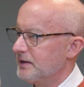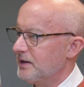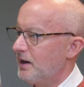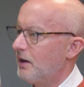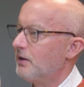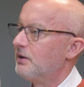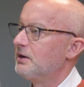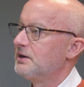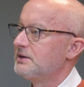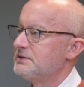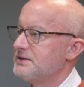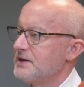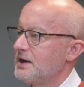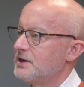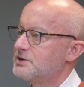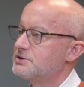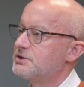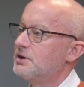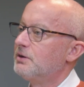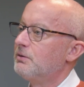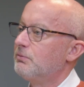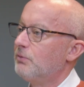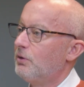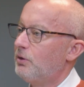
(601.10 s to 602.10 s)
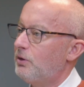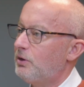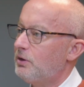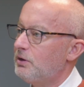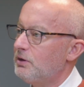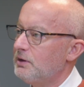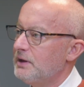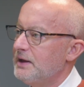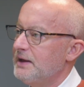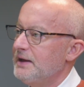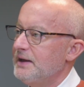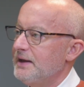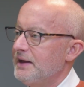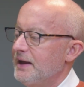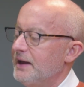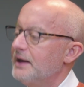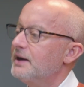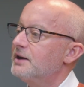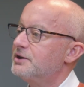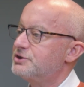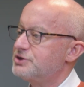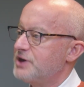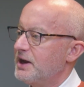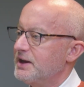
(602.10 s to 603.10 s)
and architecture role
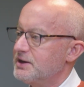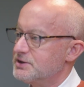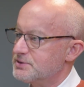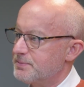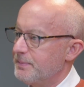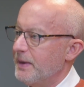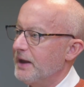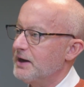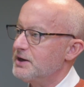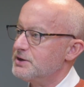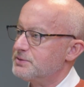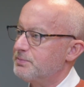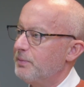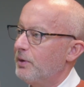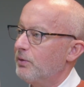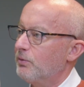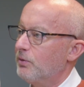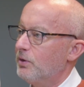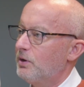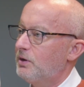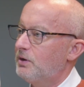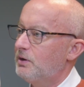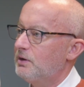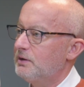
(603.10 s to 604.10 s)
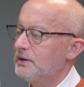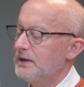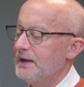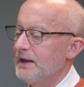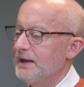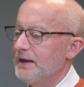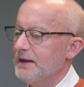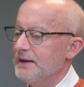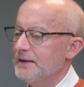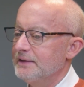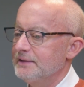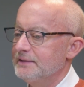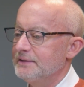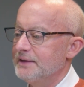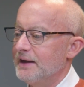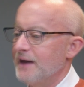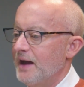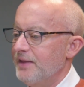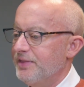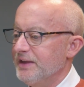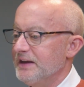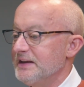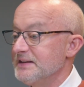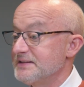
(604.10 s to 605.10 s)
and a change management role. And
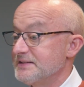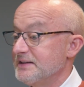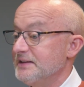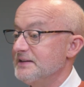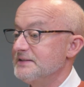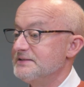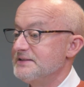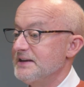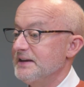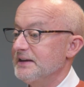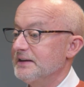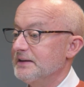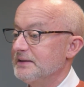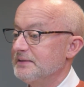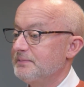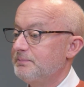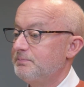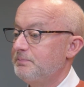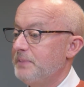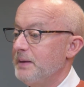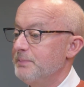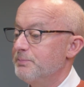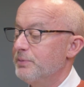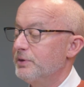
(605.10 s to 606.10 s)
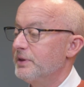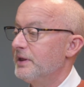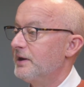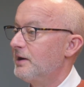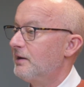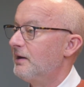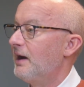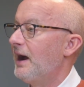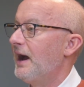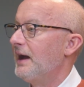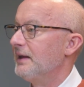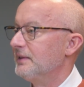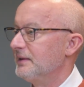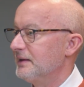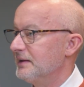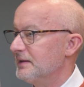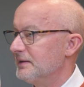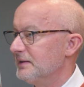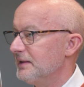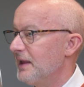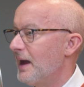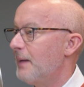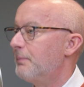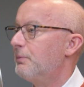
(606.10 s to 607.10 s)
I think it's going to take people that are highly
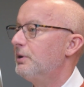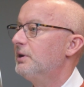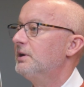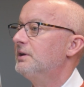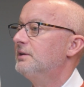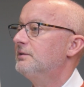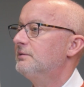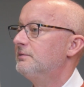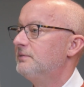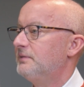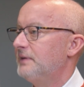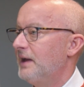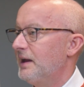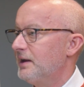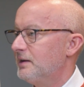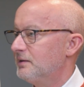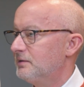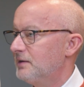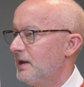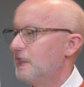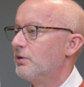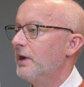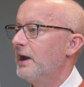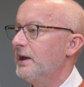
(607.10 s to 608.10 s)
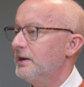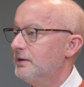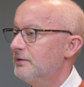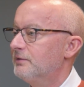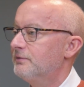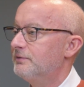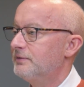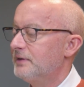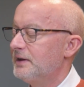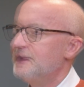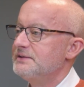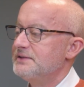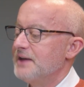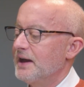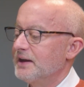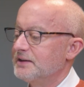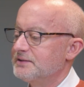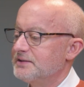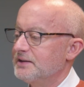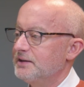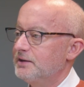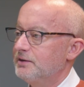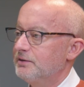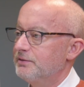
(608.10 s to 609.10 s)
collaborative and creative to
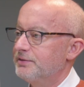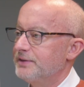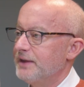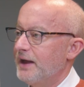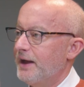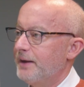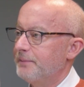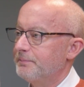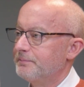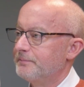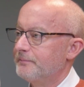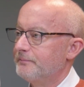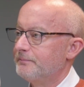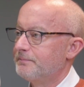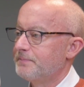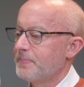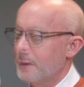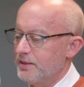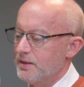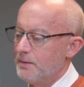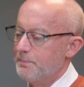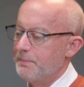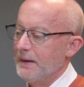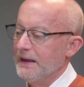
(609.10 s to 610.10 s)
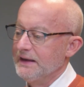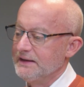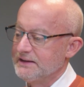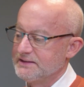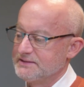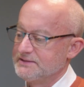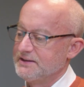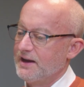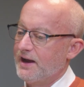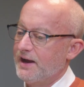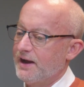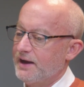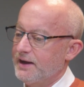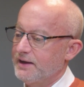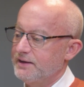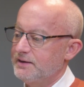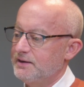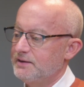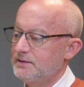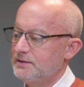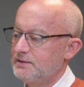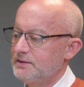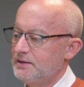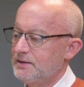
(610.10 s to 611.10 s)
execute that. On the bank side,